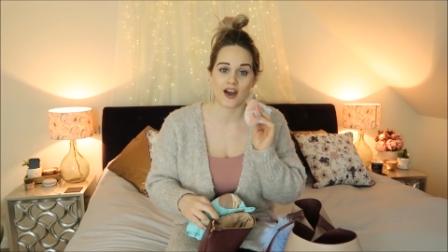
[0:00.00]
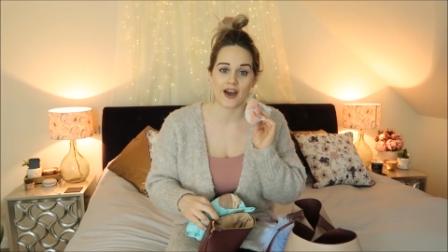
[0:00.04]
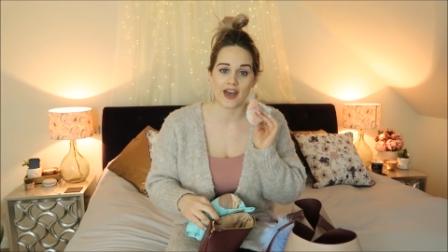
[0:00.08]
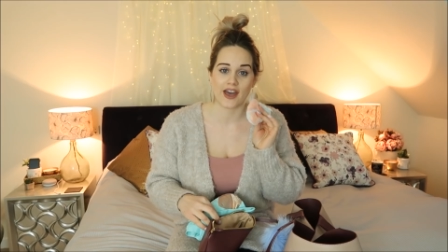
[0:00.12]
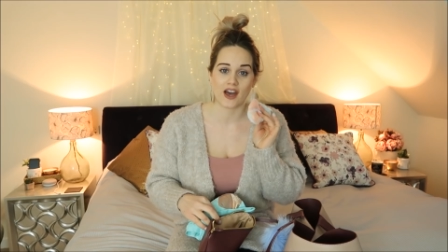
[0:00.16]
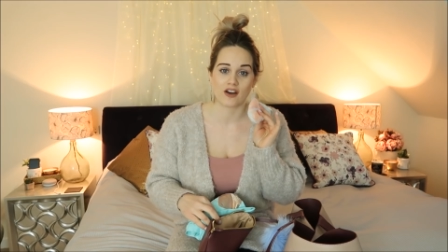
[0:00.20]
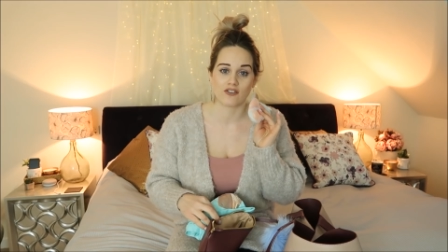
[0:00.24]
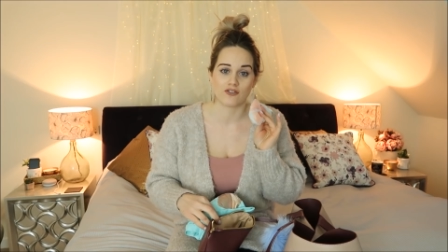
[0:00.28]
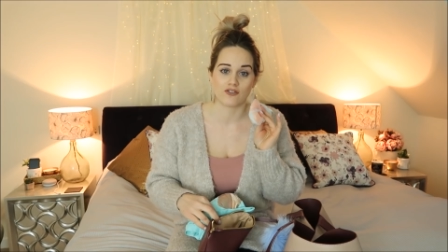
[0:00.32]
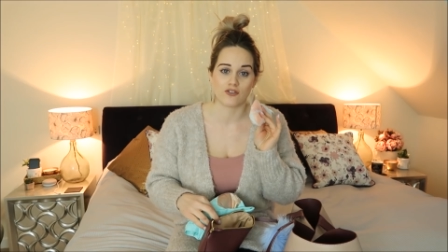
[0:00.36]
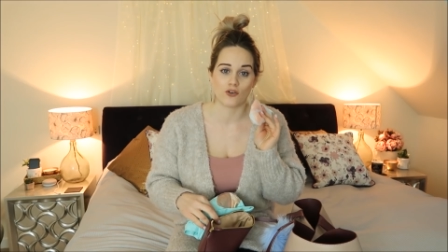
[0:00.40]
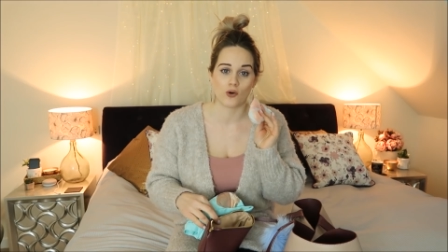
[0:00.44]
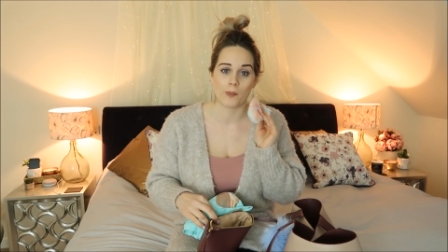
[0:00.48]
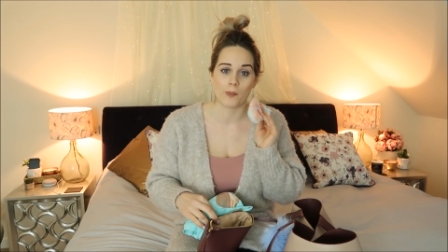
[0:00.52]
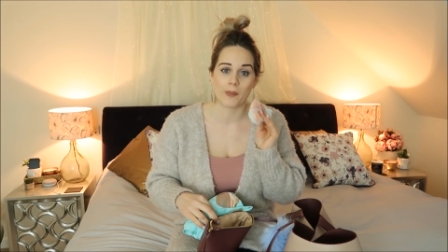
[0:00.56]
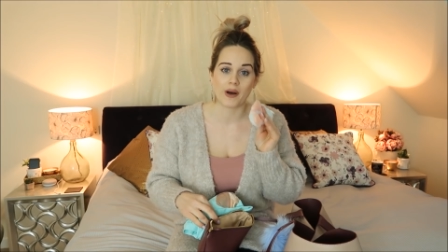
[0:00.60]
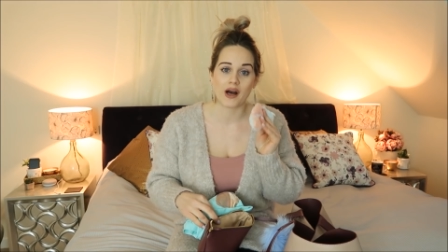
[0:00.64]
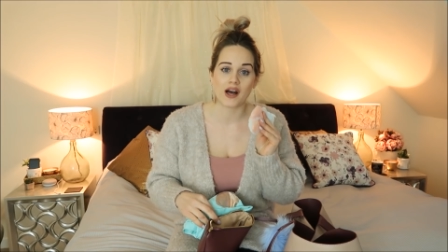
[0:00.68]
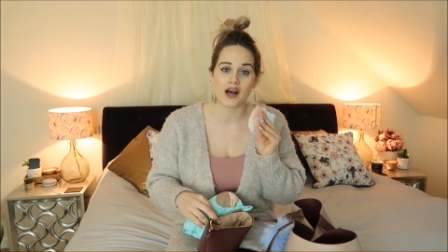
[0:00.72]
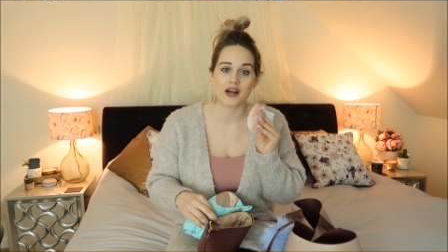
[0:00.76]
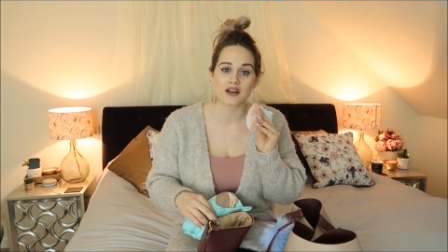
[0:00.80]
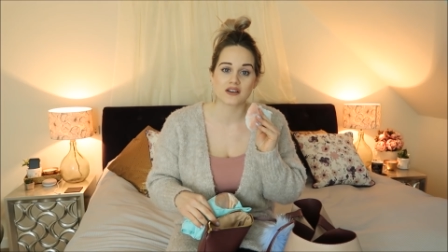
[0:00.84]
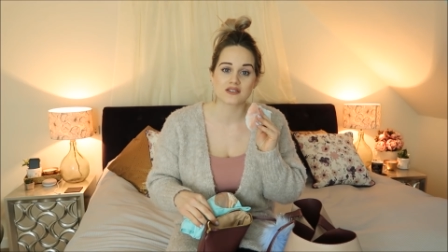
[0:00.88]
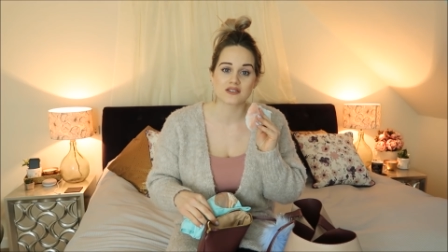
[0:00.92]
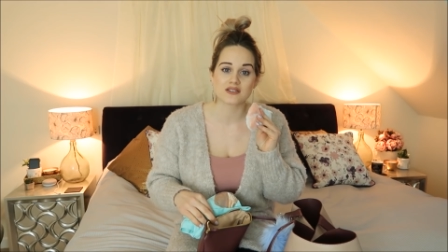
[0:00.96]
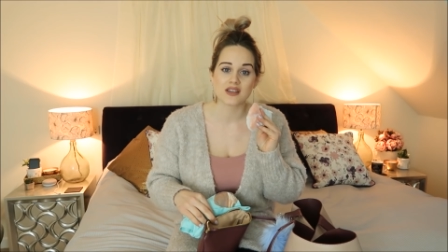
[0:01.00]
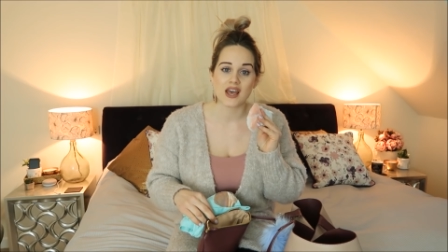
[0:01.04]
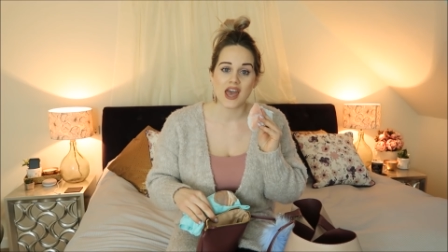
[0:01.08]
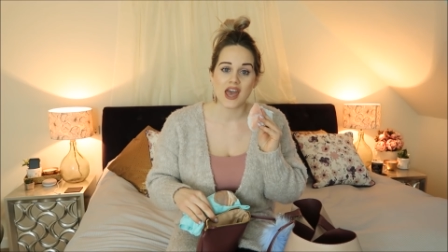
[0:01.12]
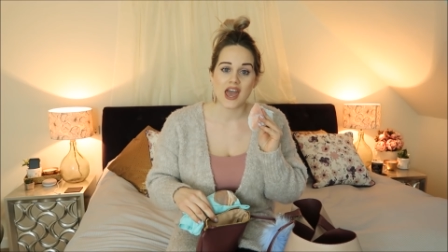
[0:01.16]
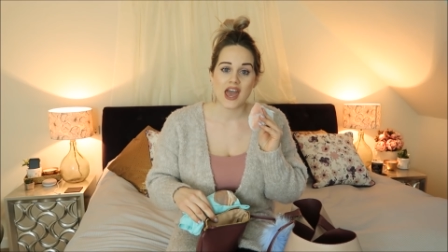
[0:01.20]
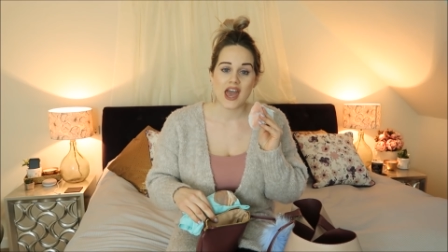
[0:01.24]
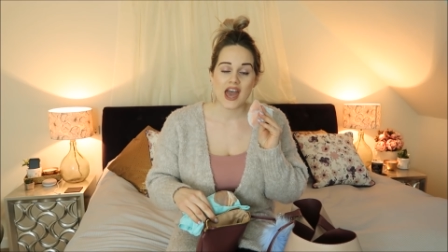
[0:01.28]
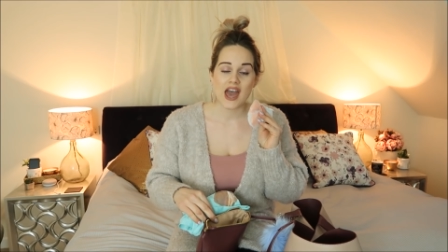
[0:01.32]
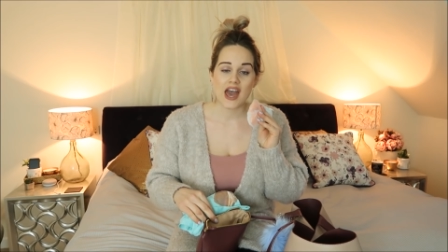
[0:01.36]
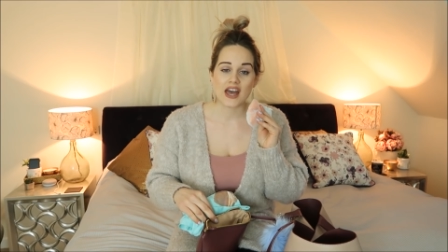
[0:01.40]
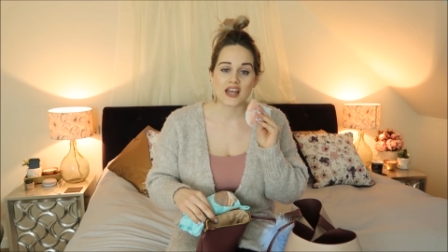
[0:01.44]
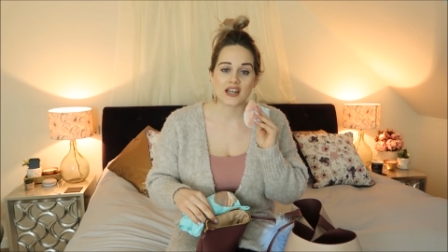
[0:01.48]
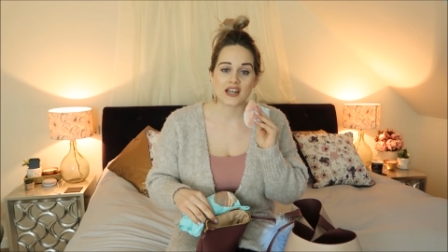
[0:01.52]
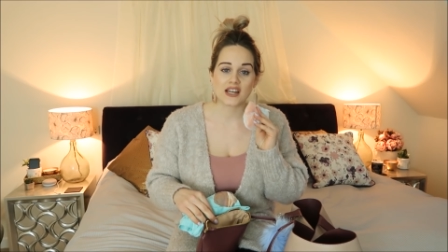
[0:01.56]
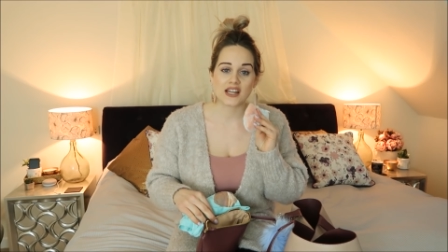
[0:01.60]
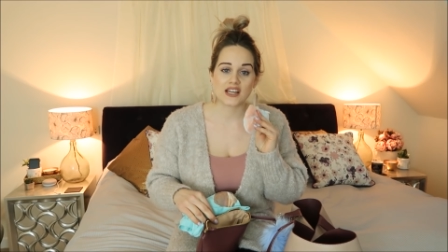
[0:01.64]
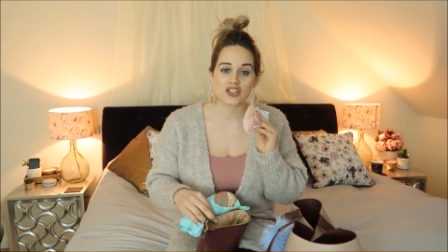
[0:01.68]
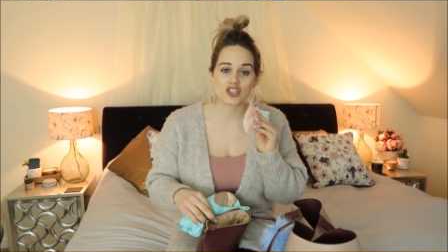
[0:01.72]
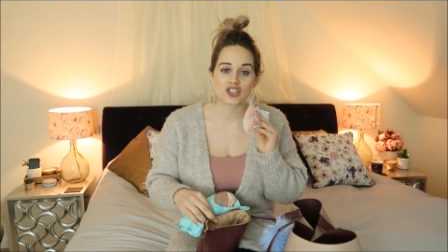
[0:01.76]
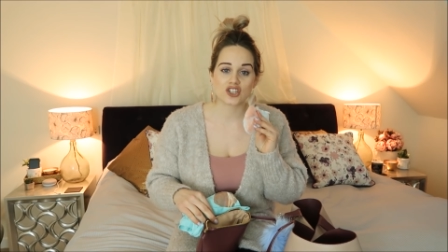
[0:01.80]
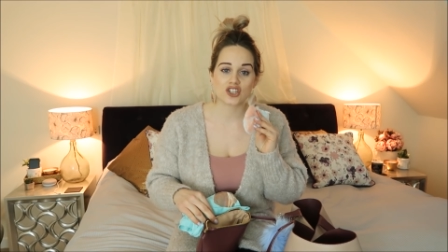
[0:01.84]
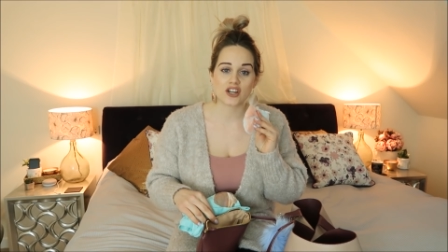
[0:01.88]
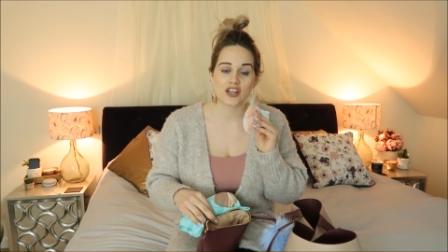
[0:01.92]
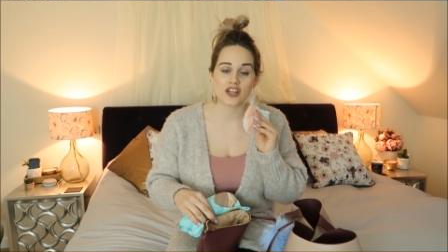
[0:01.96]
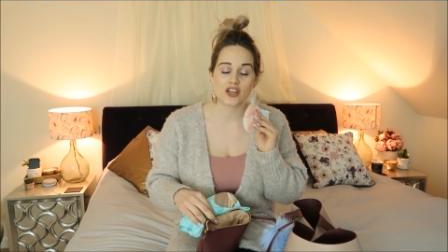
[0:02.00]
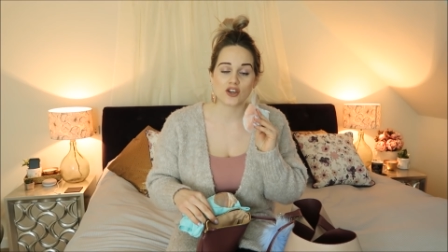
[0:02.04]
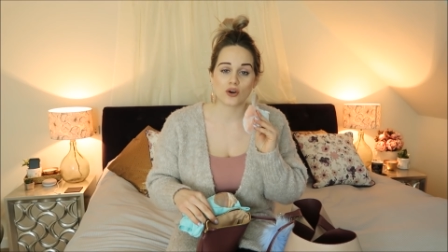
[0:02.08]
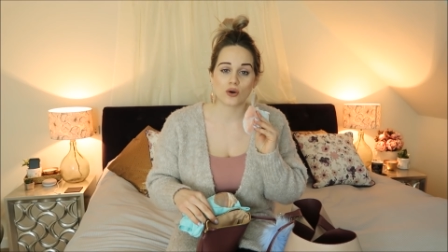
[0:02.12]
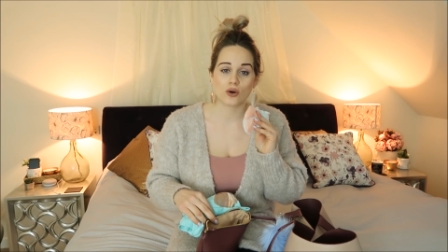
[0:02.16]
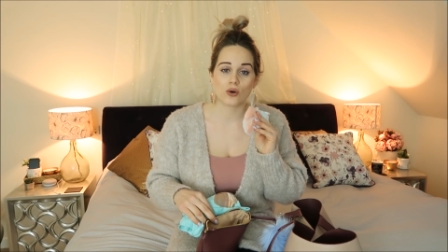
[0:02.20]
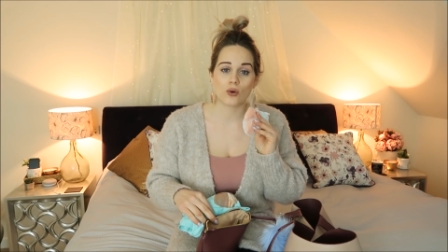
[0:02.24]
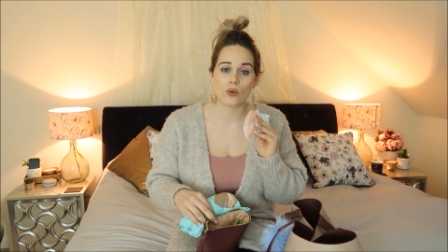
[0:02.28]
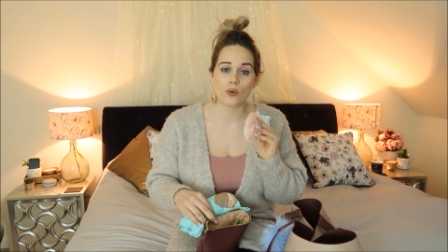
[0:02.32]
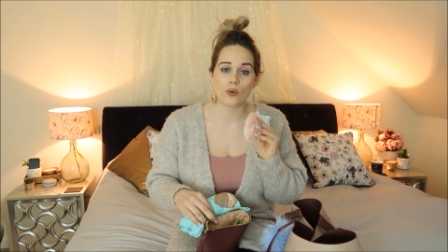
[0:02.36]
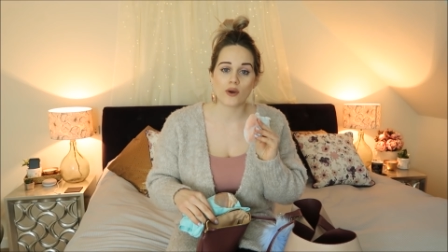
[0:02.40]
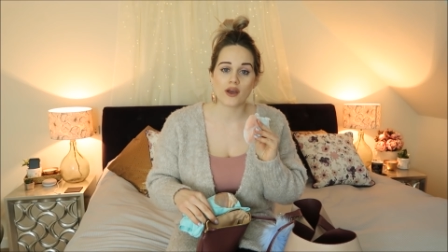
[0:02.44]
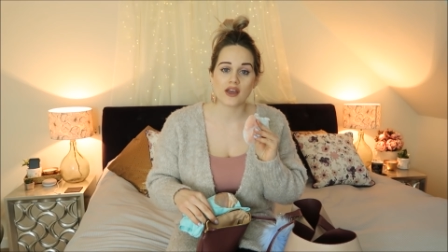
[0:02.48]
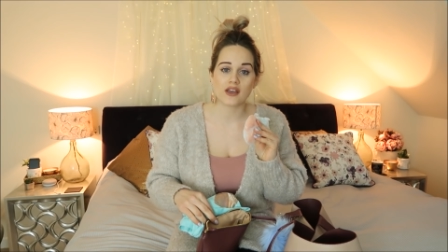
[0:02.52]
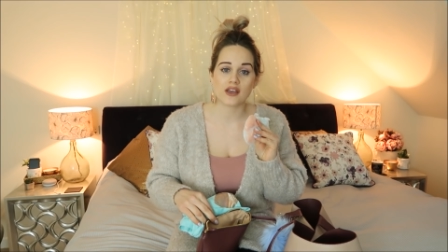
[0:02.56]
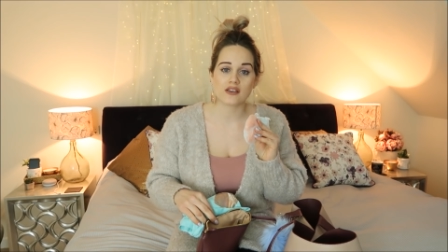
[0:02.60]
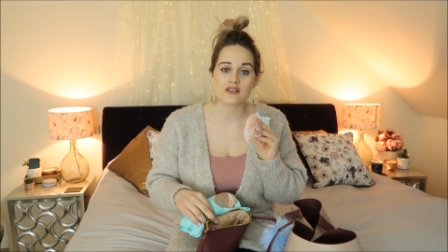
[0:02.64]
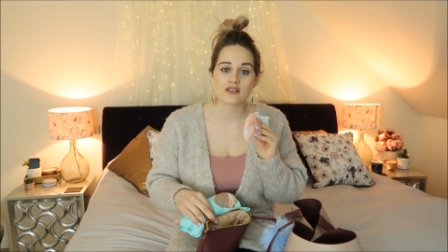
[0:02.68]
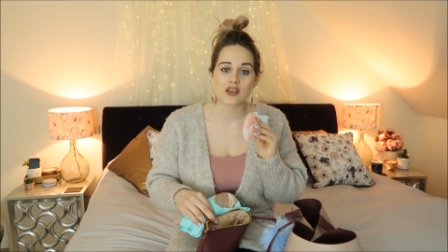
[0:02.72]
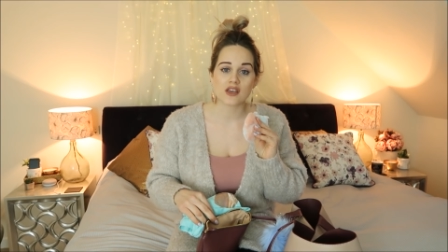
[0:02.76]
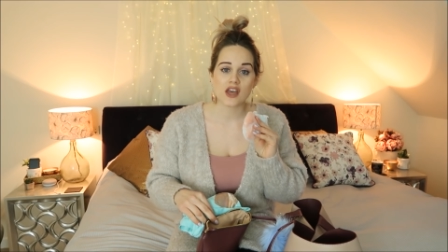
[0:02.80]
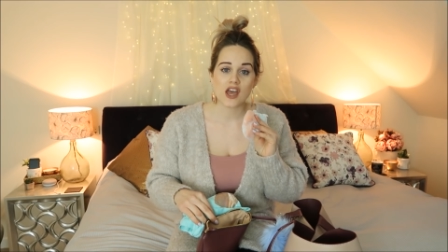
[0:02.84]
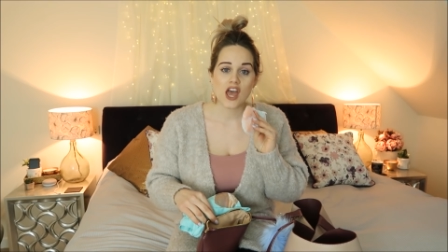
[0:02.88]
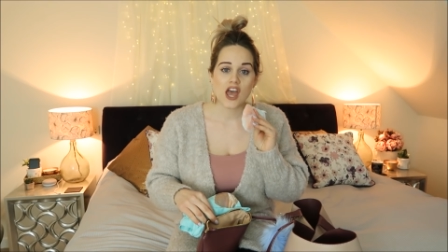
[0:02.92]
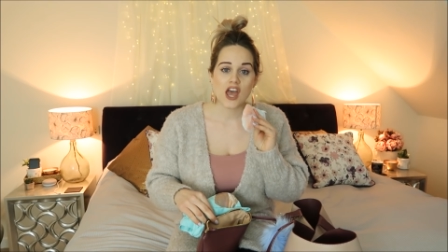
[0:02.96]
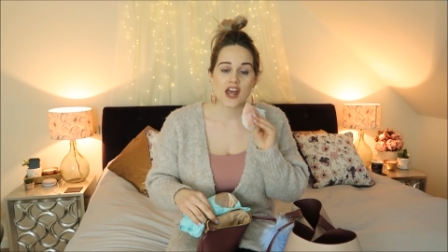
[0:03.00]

I have 4 pugs and literally you're always